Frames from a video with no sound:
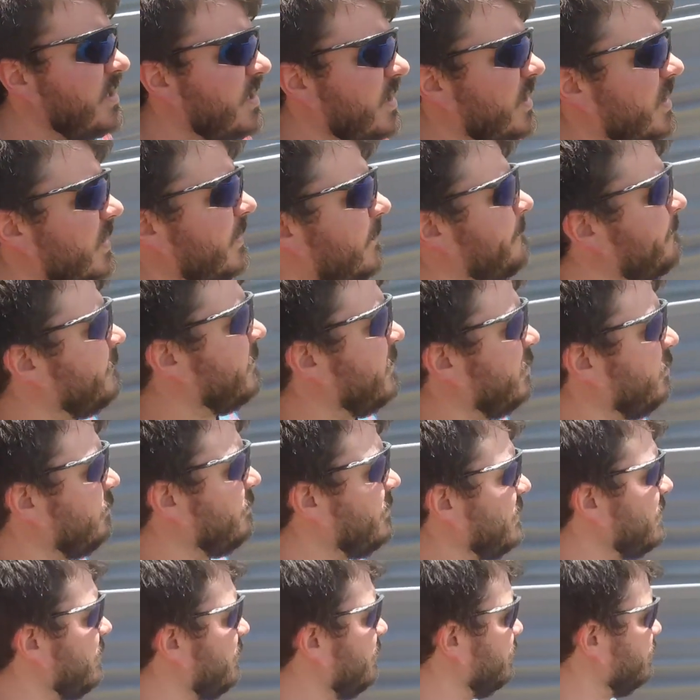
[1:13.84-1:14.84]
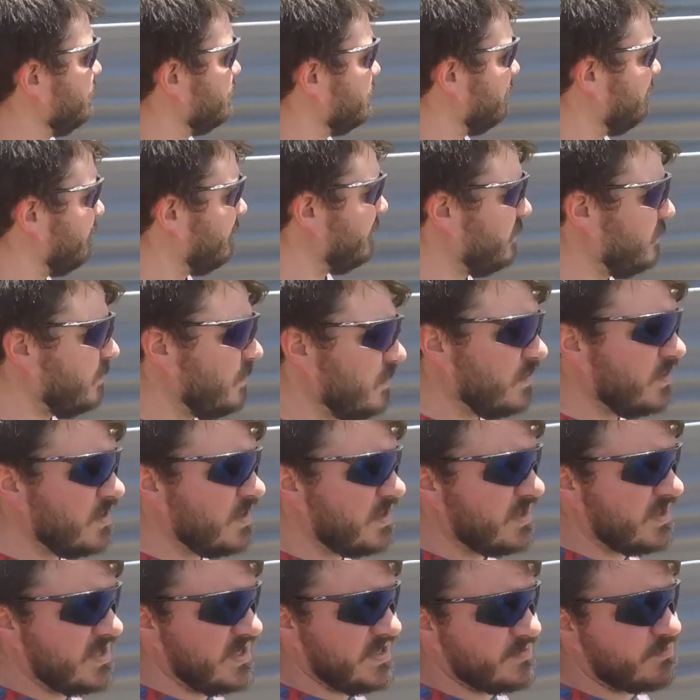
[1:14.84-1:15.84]
Um, he'll be here in just a few.
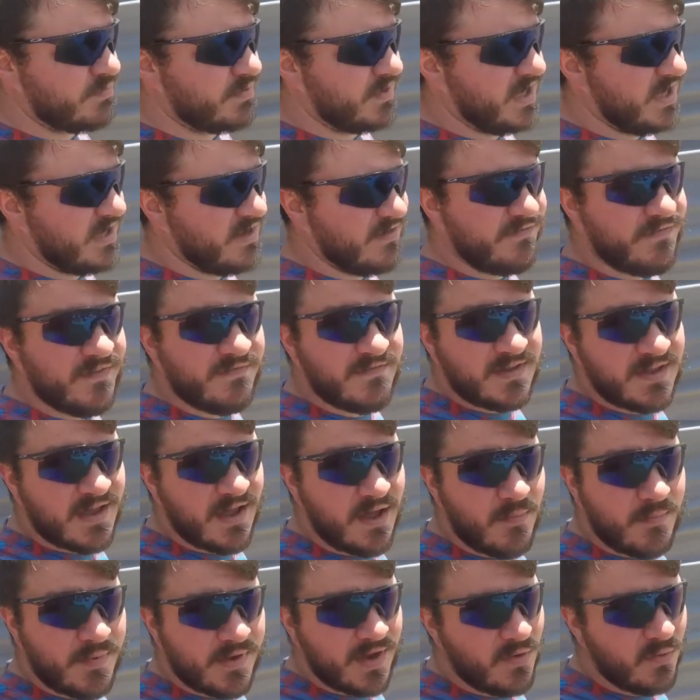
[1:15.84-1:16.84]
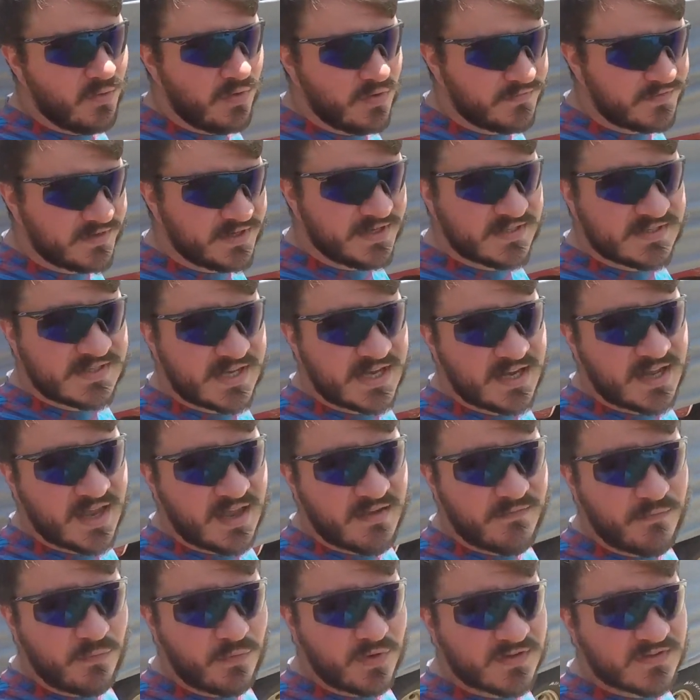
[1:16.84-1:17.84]
He's bringing a 50 cal Beowulf and his
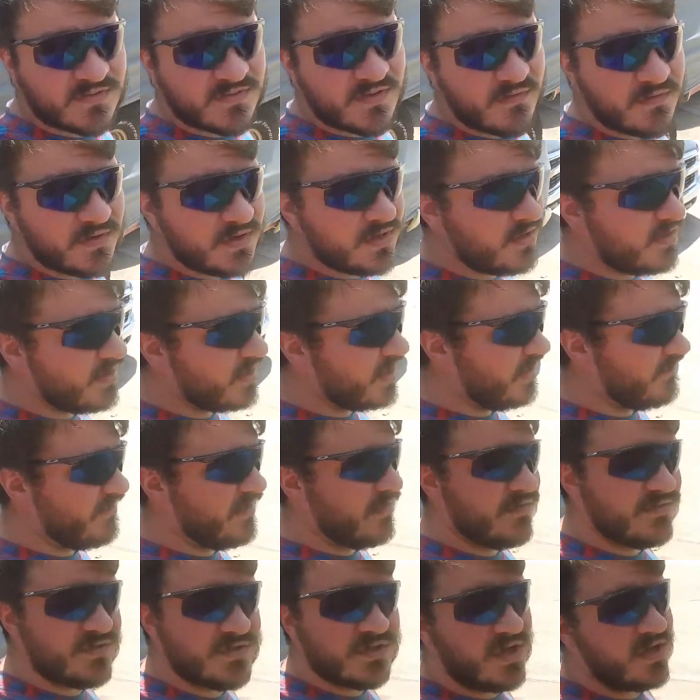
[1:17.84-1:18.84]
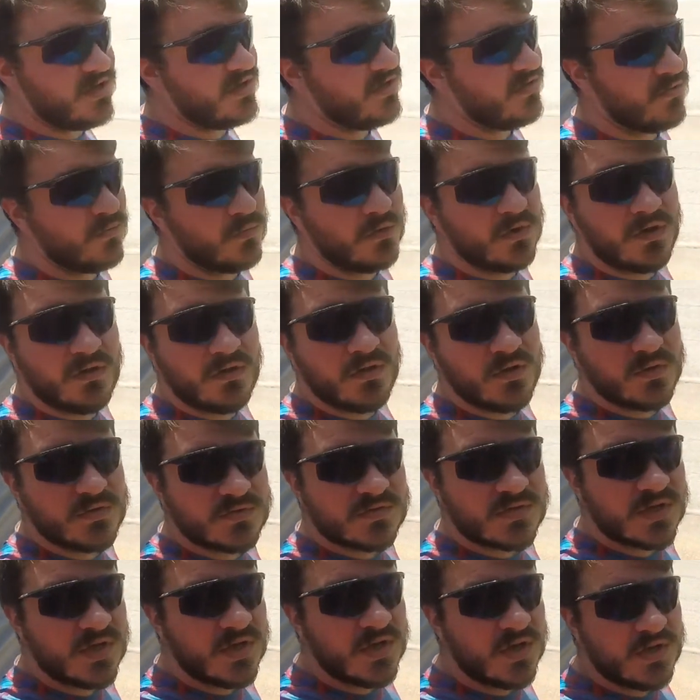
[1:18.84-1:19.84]
AK-47. I've never shot neither one of
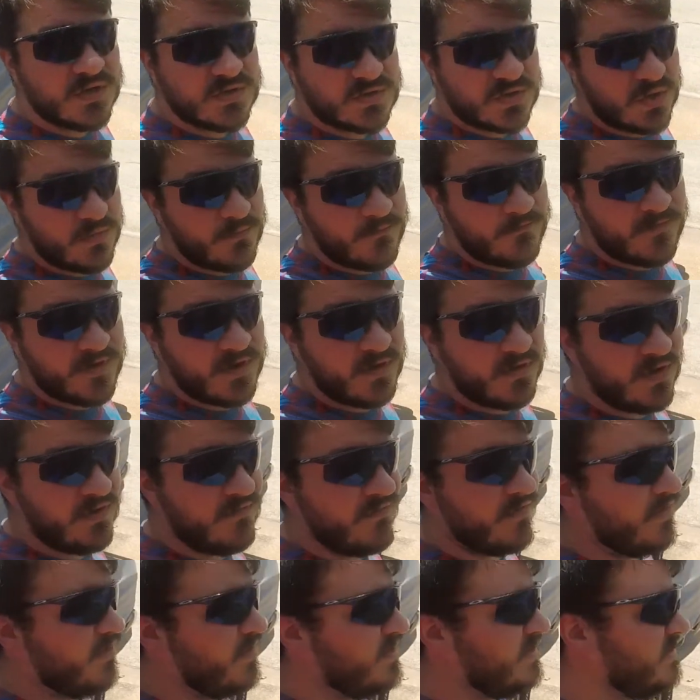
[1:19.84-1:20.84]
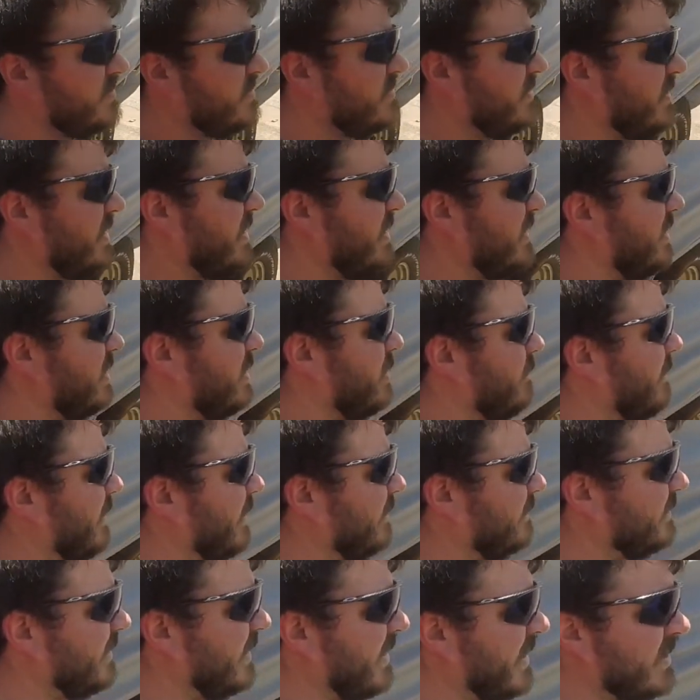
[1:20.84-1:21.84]
those, so I'm very, very excited
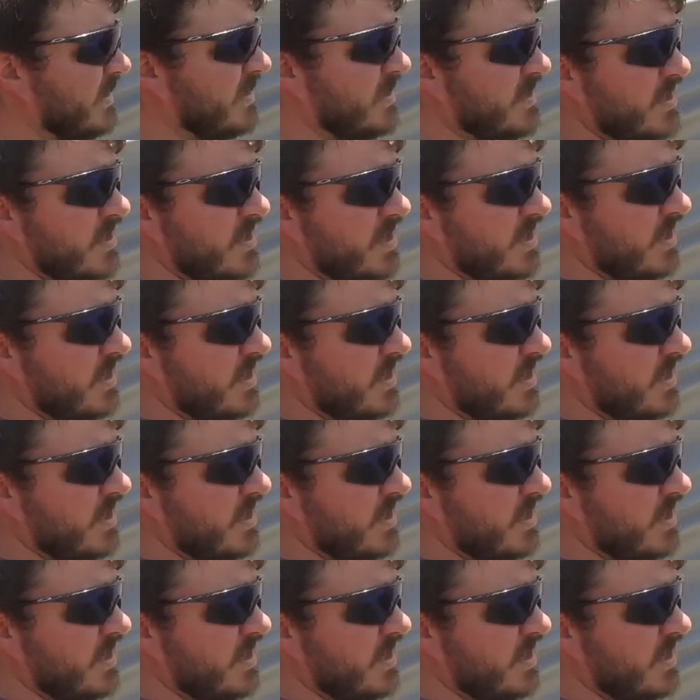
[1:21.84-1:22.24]
about that.